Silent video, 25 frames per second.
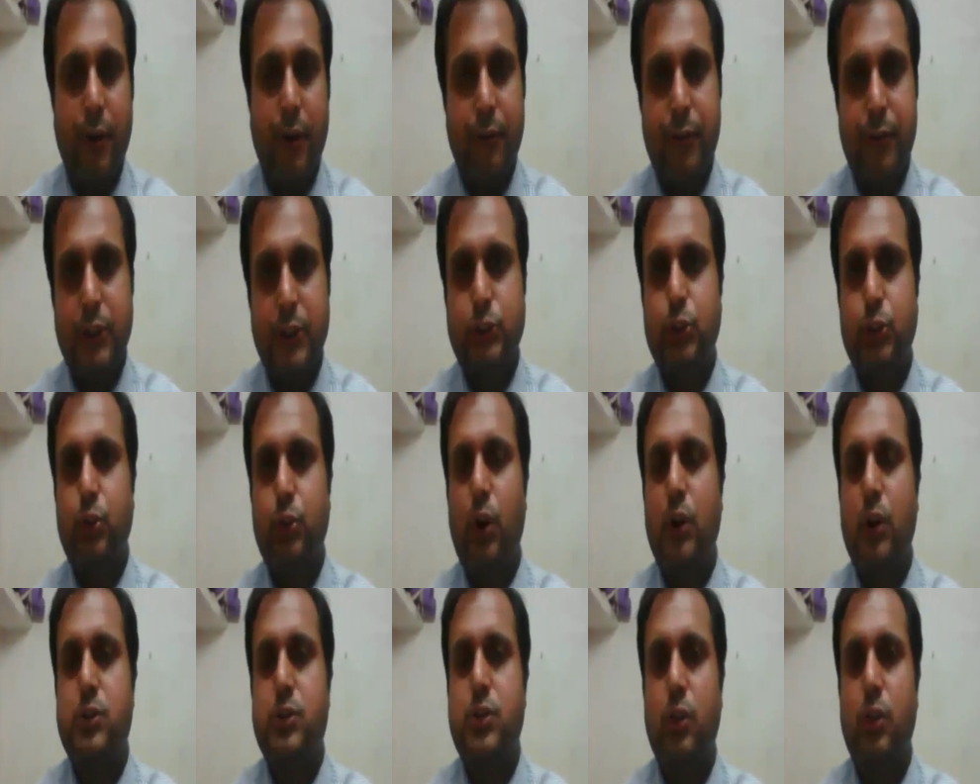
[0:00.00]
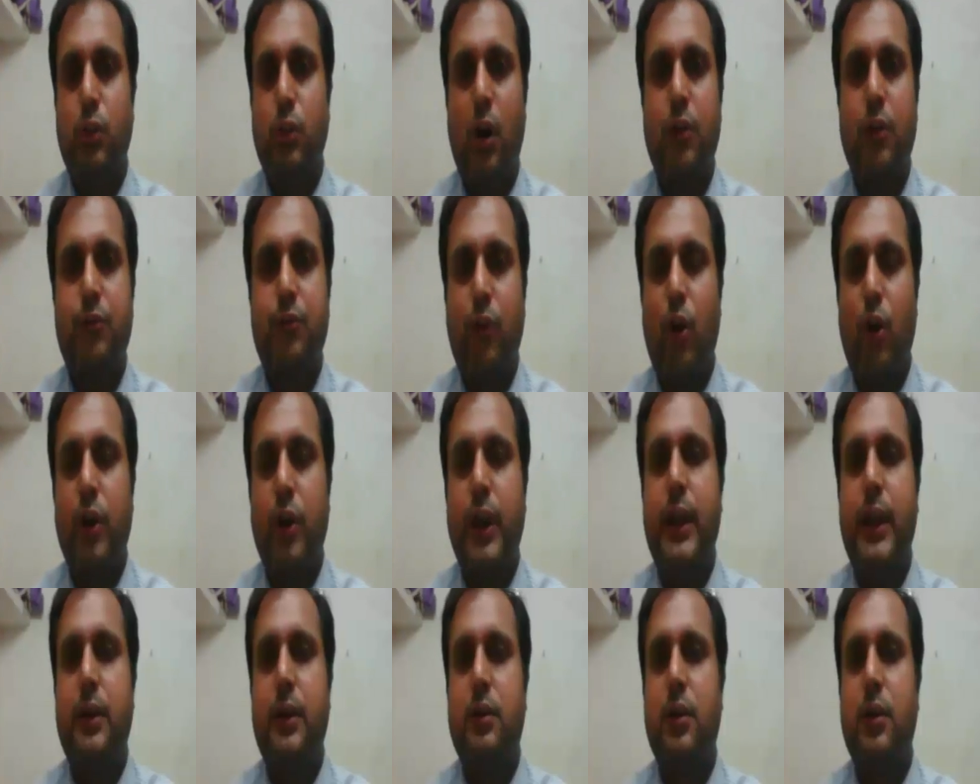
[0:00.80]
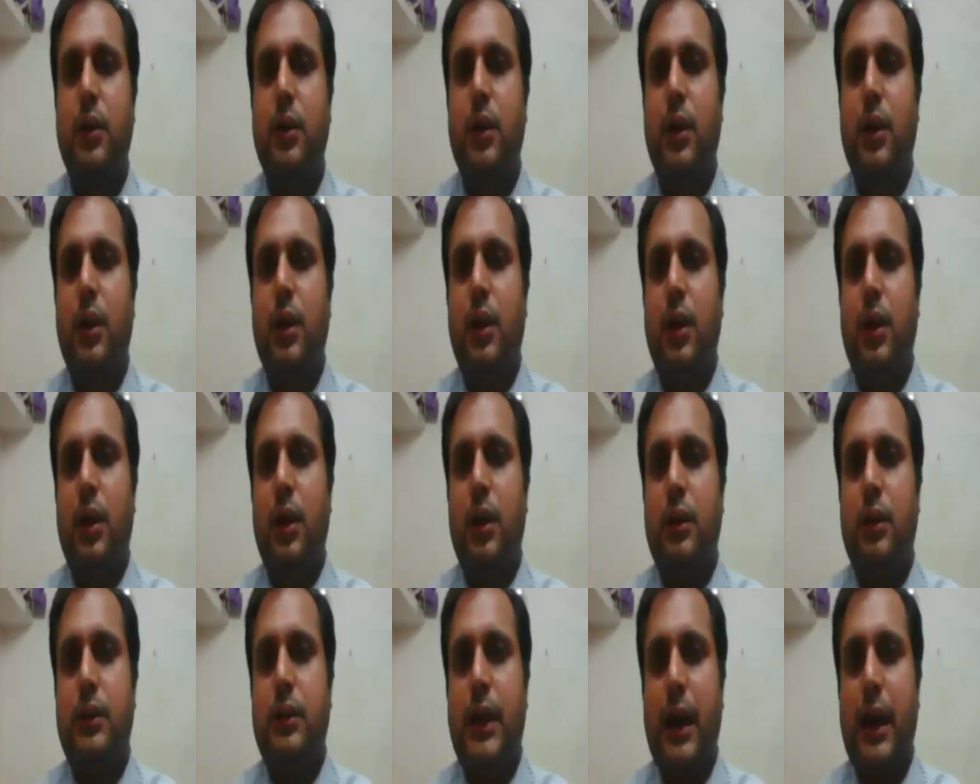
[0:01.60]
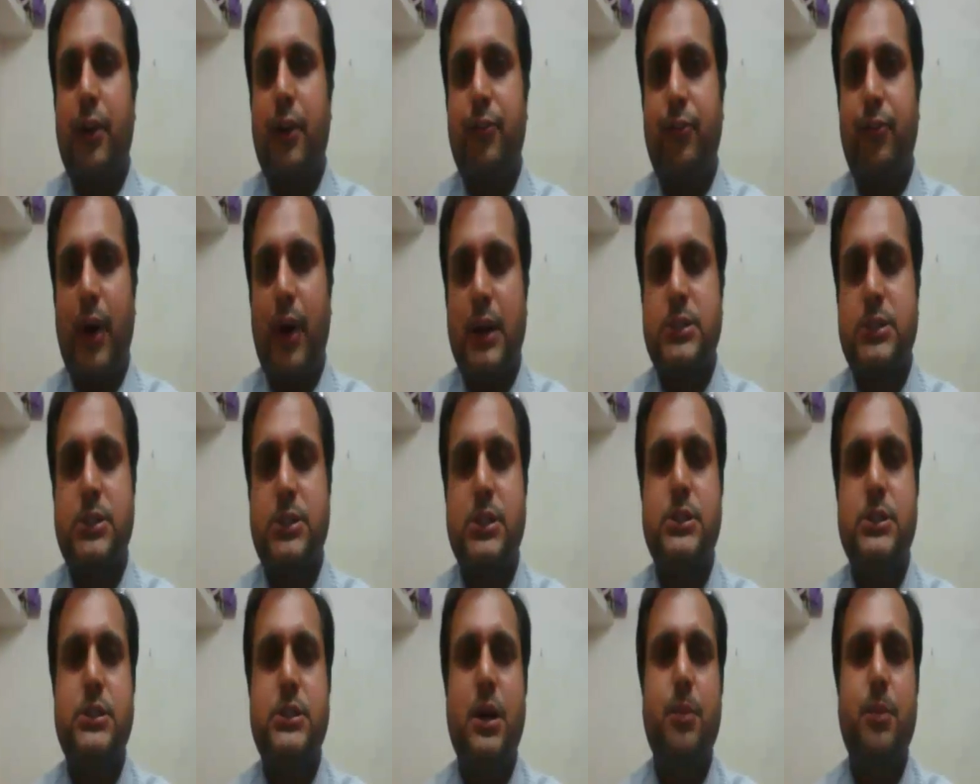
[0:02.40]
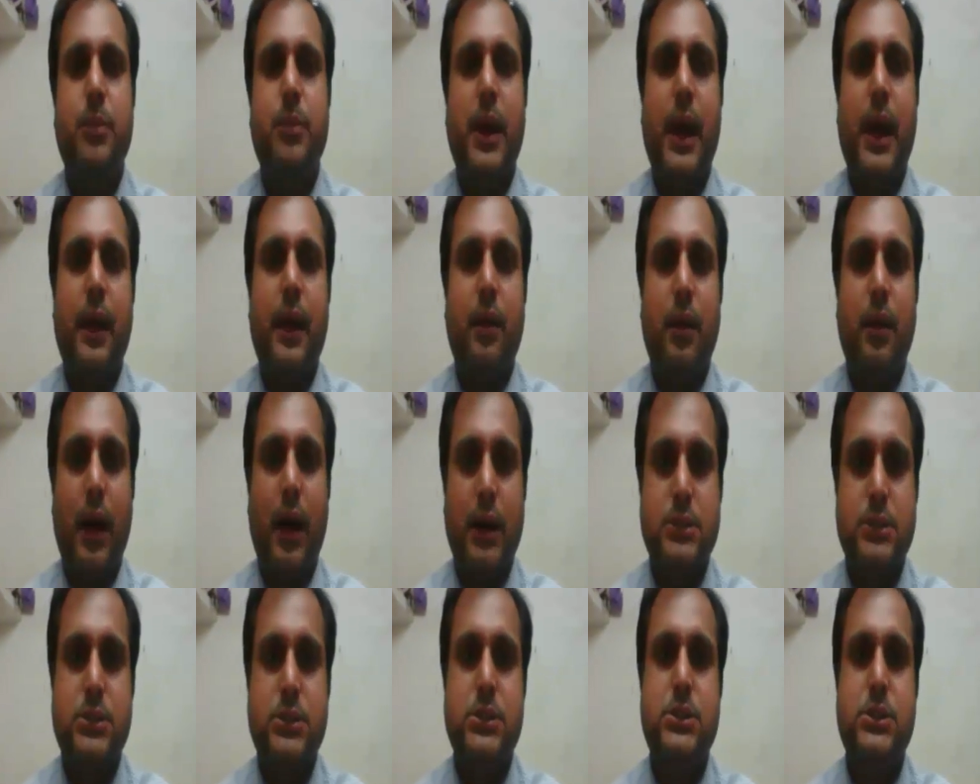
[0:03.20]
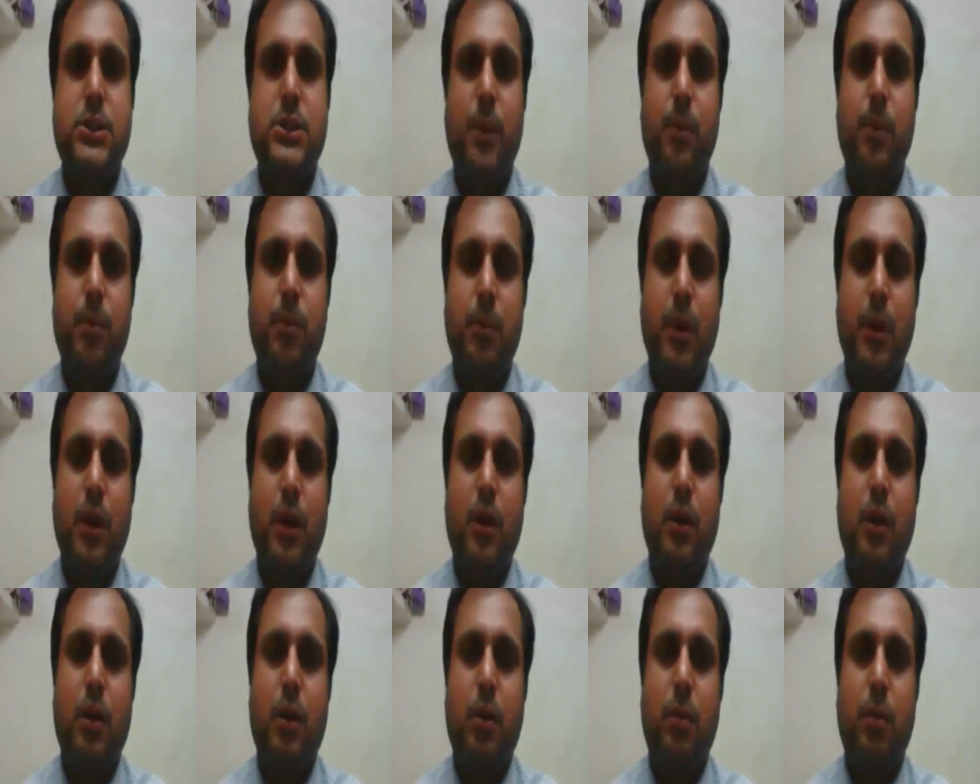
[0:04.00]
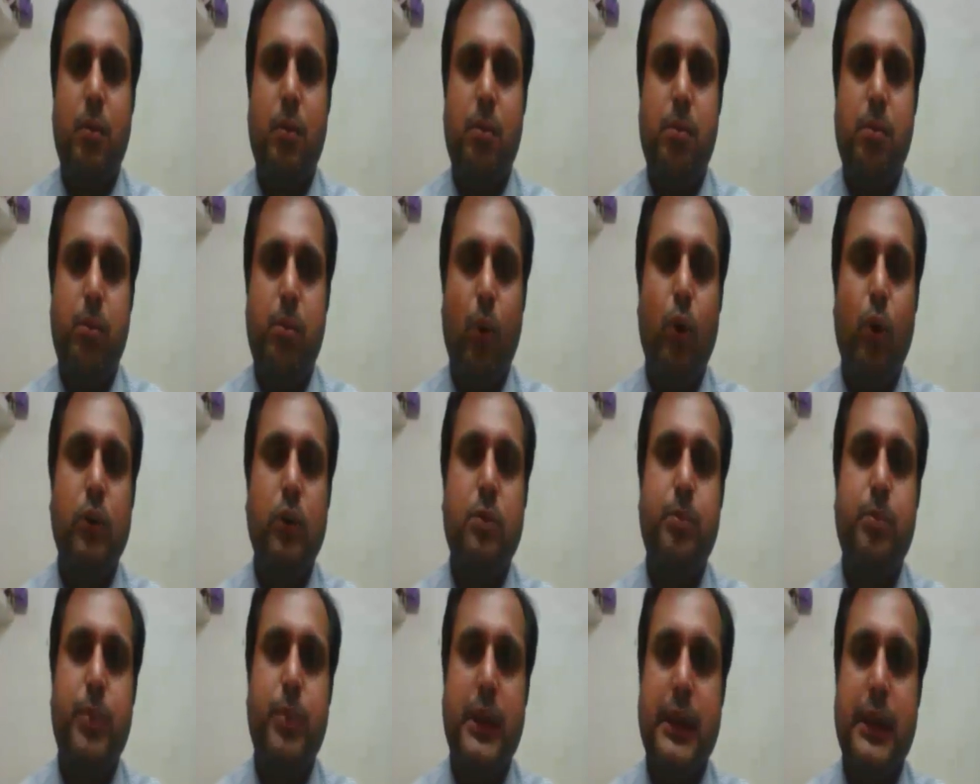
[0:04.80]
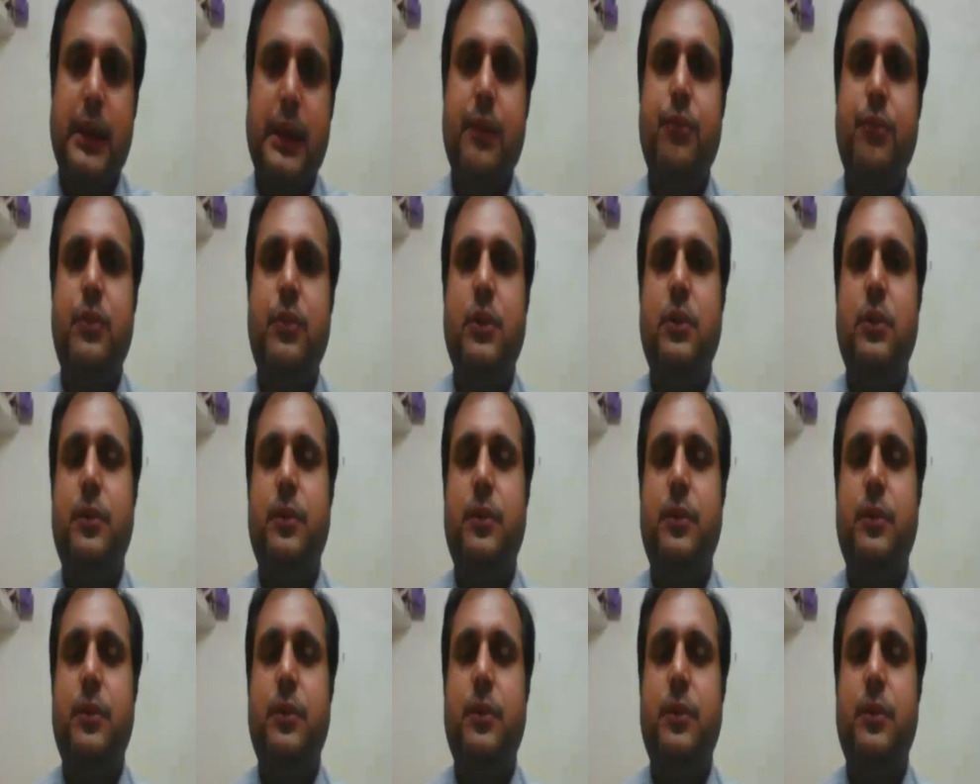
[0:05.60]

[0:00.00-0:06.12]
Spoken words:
We should also not forget that fascism and Nazism both believed